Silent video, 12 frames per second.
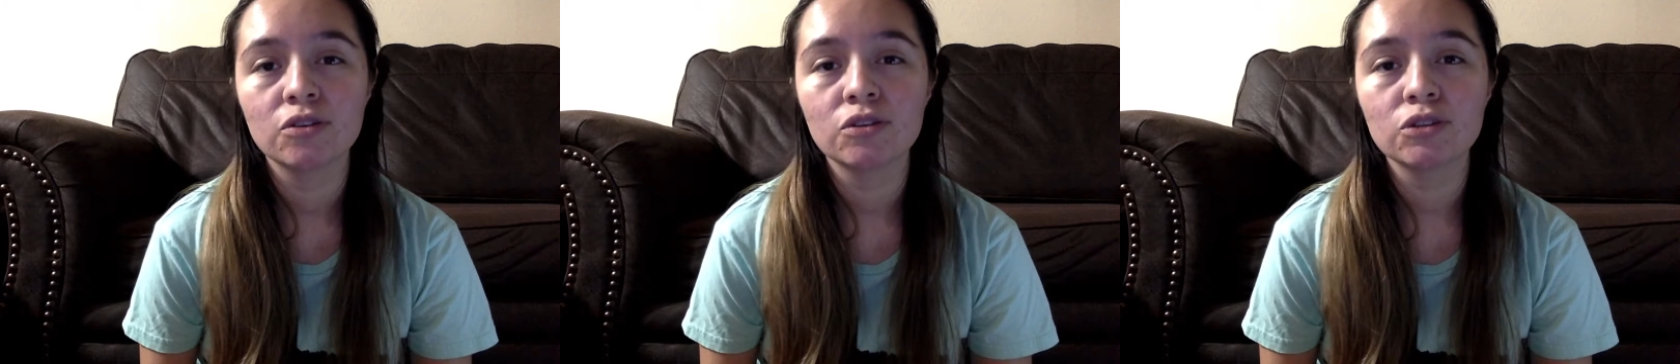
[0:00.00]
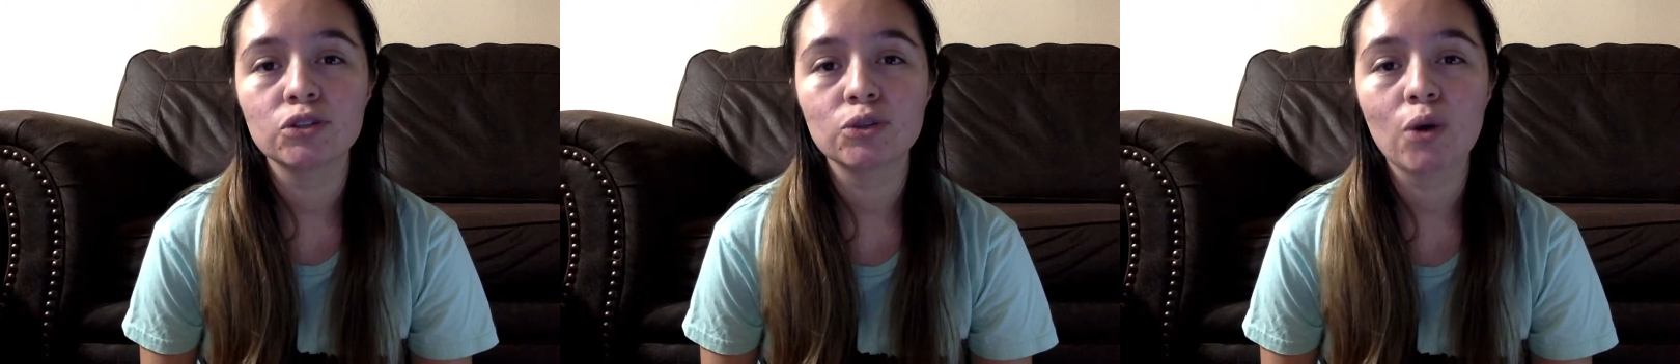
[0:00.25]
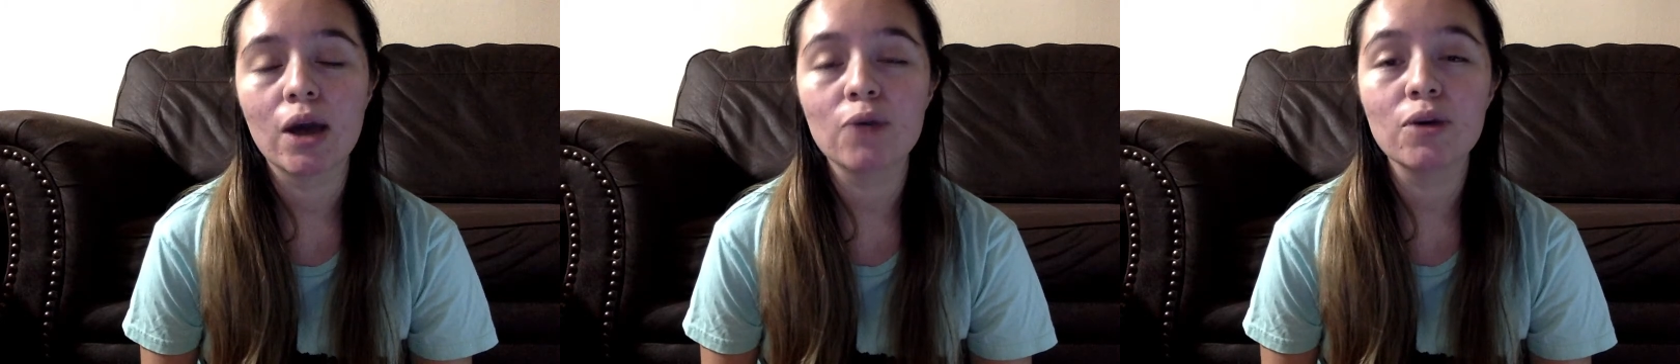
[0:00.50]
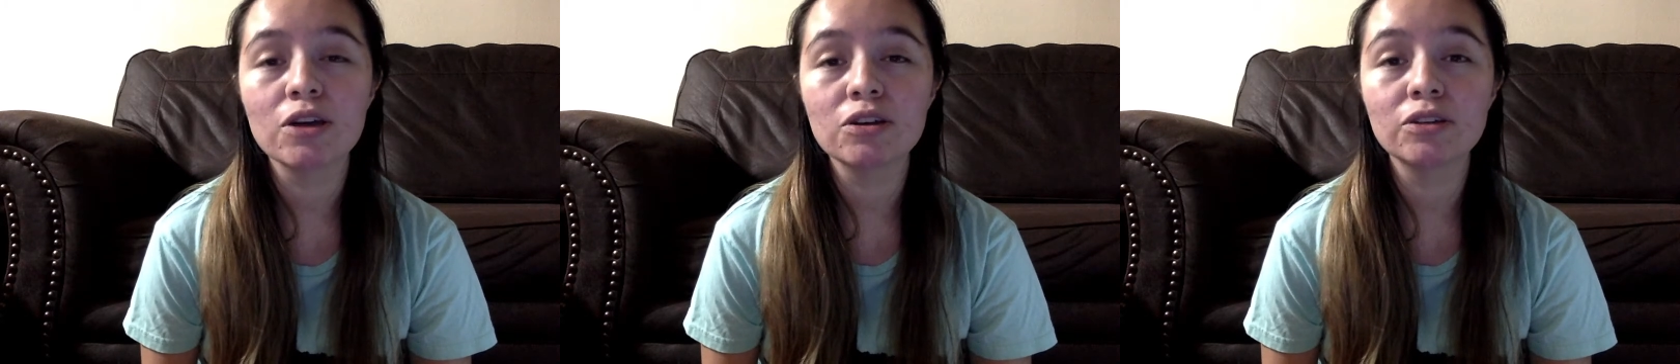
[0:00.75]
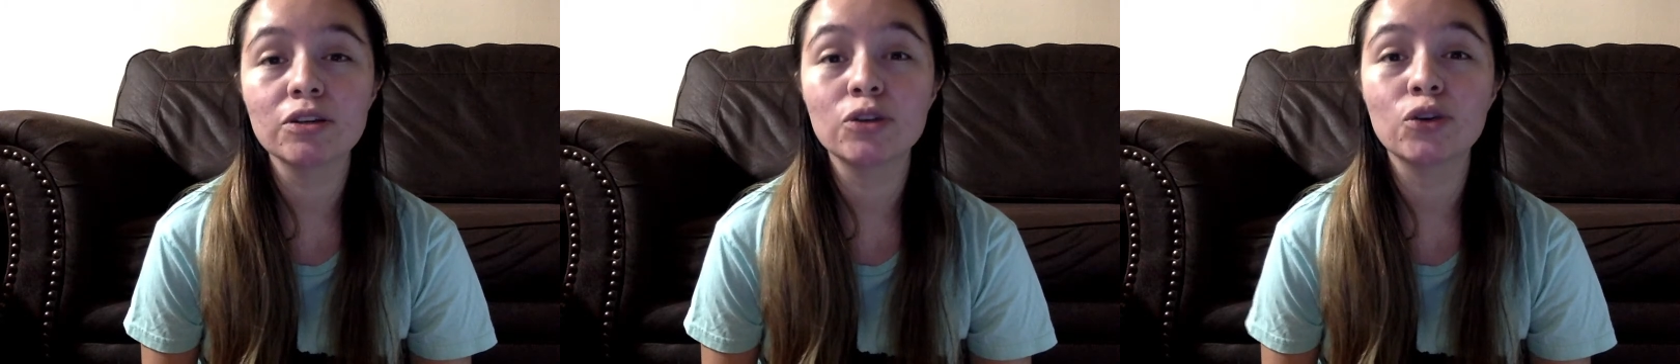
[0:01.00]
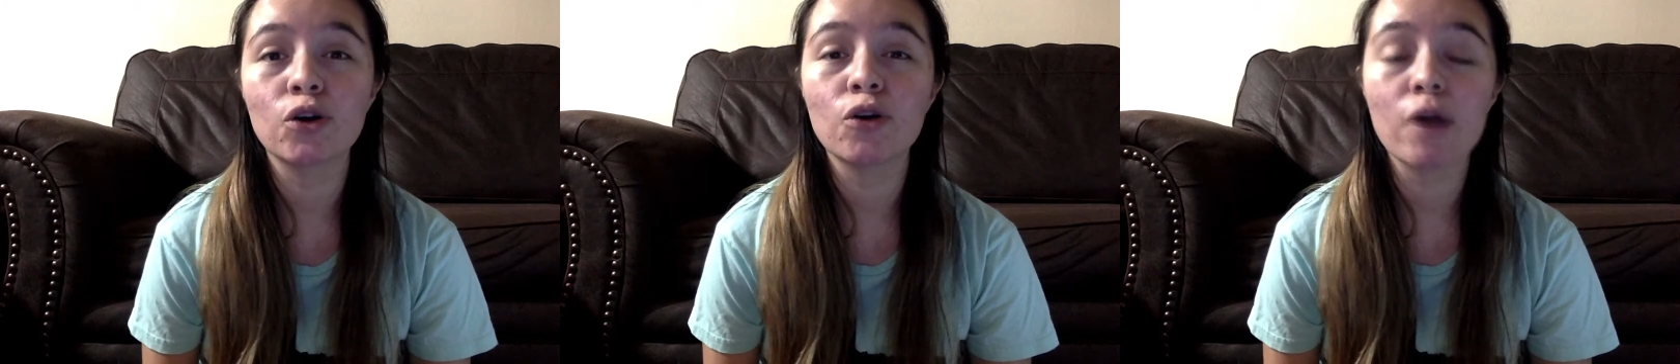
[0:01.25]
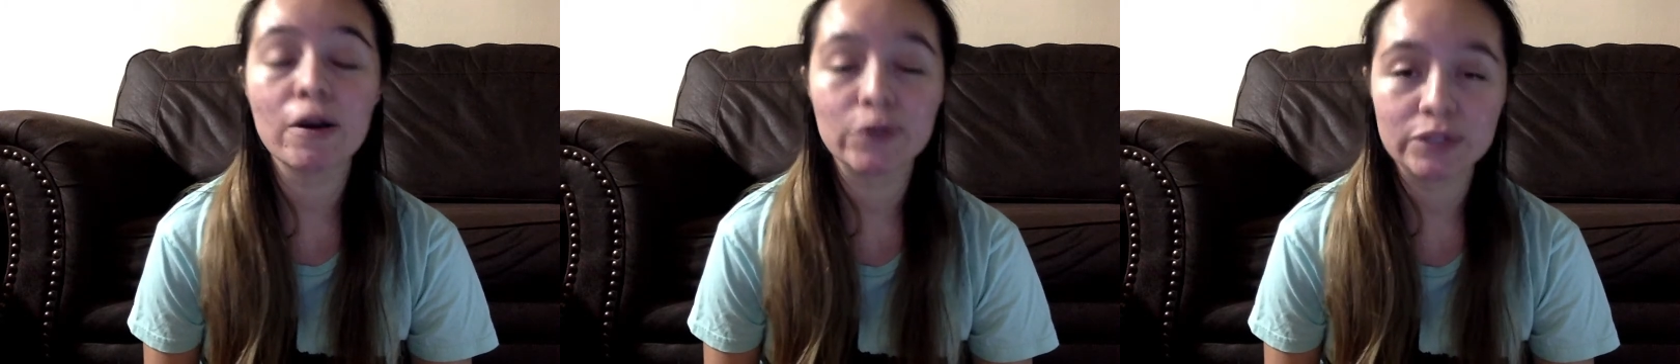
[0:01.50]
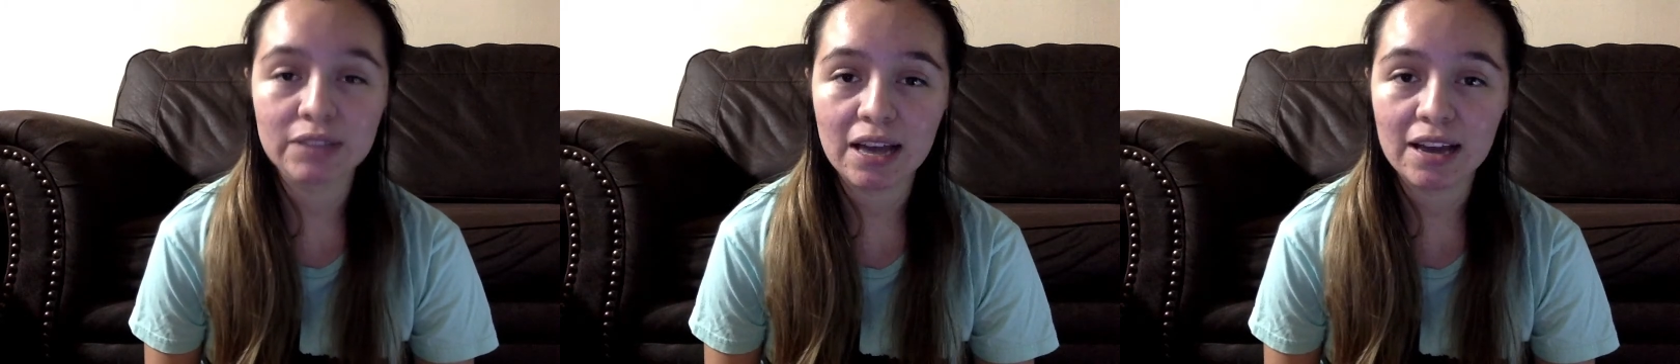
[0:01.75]
So I want you to go
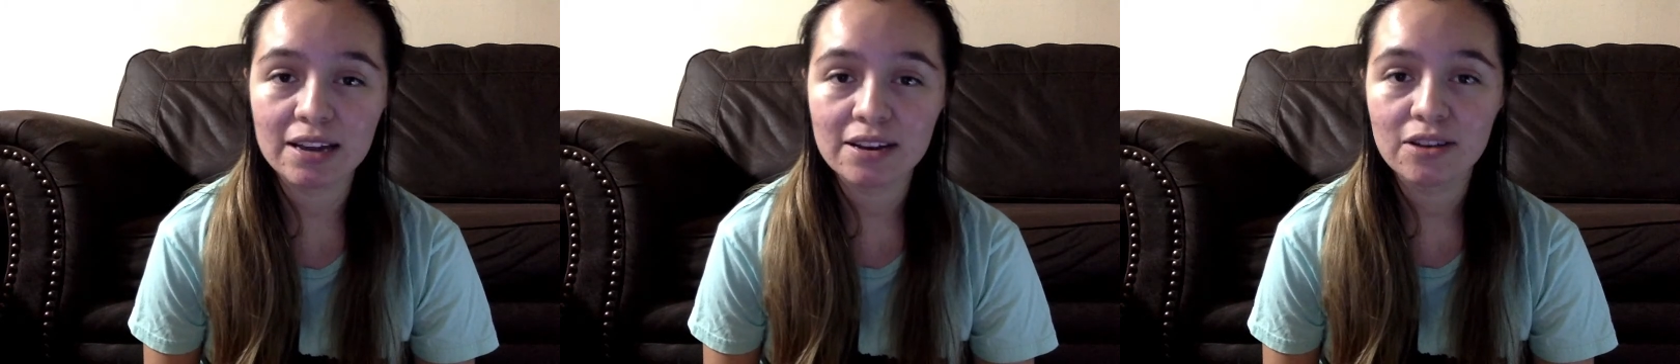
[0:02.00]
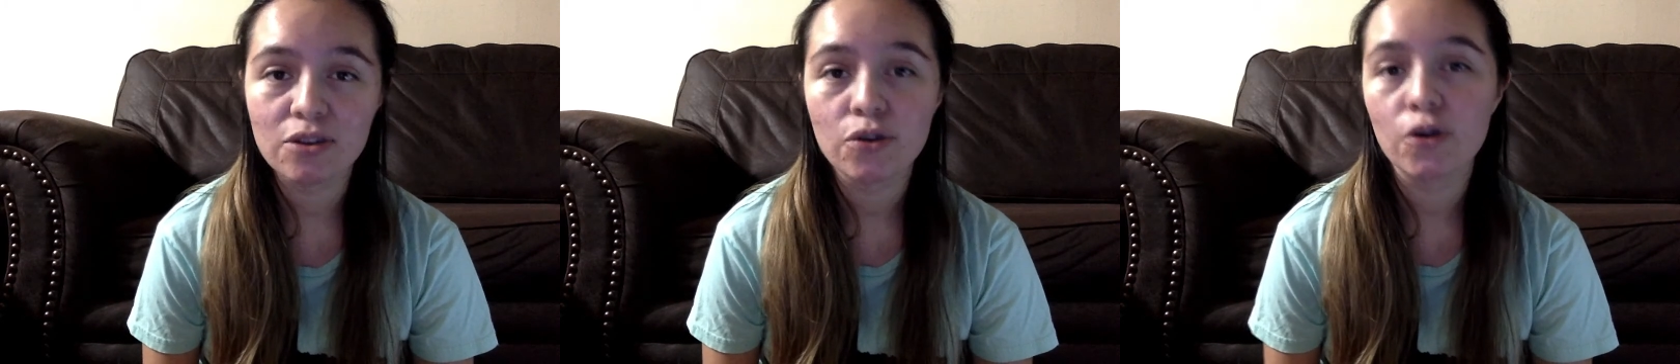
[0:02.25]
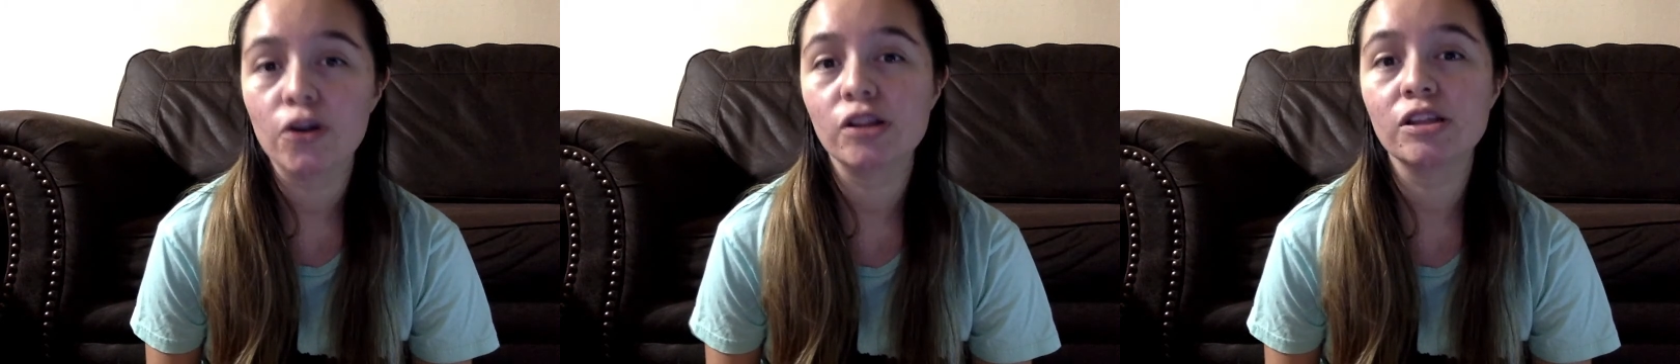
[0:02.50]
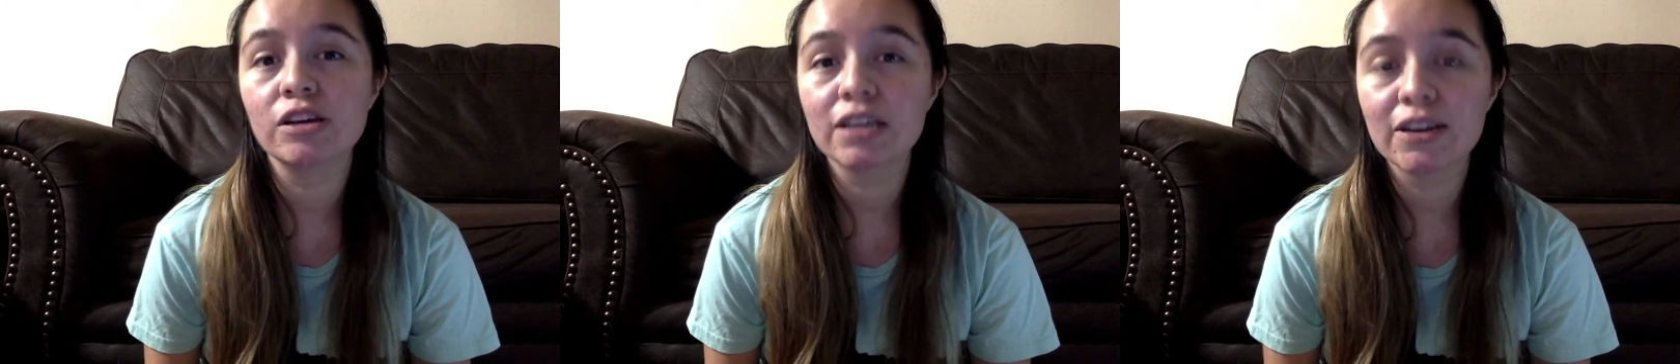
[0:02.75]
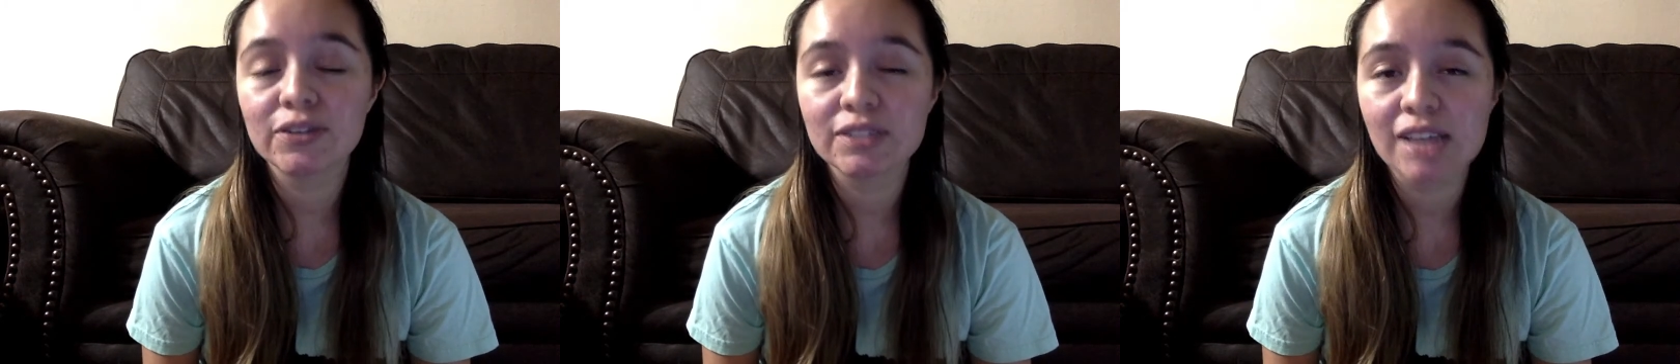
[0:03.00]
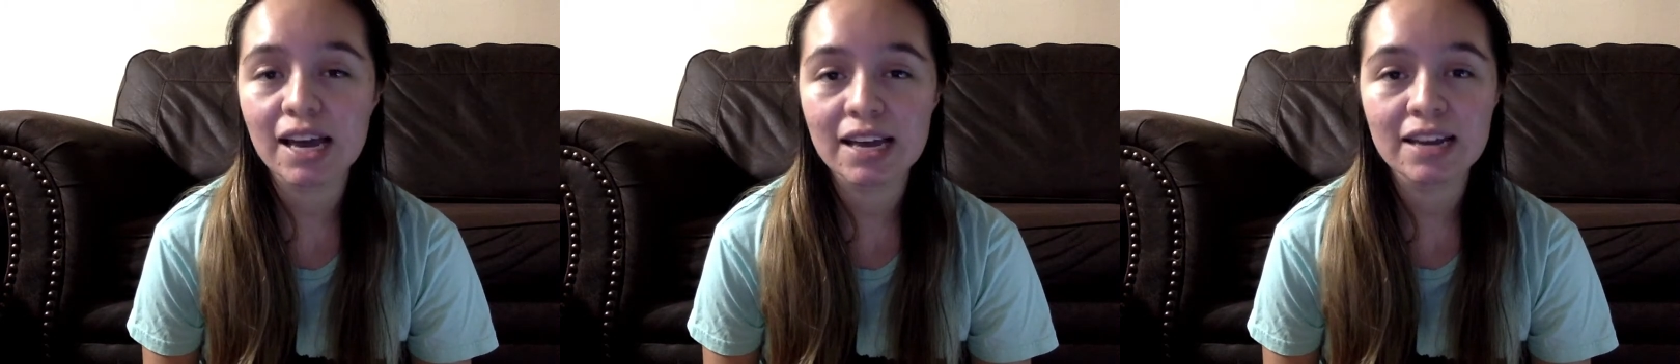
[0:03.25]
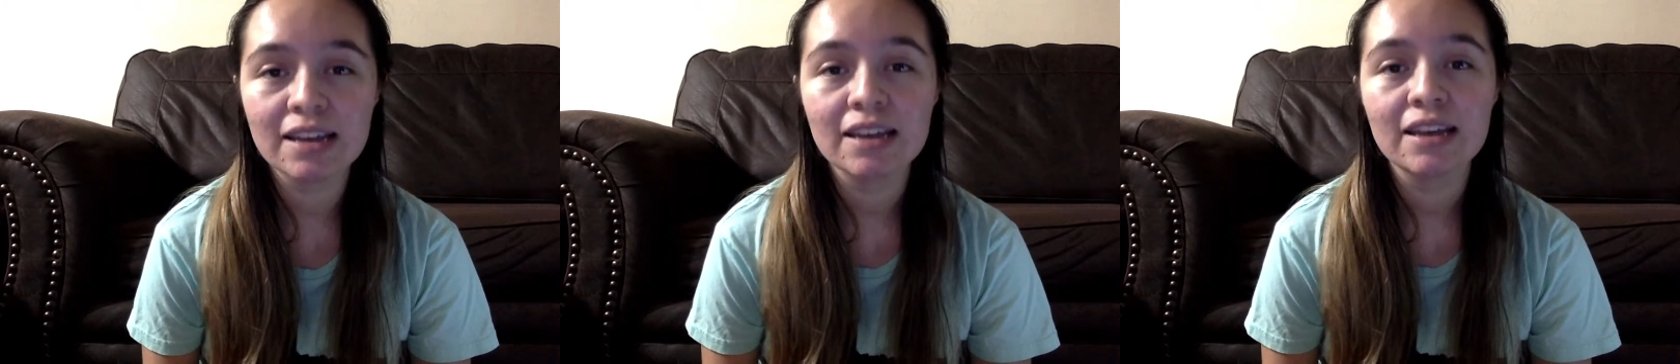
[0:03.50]
outside or look outside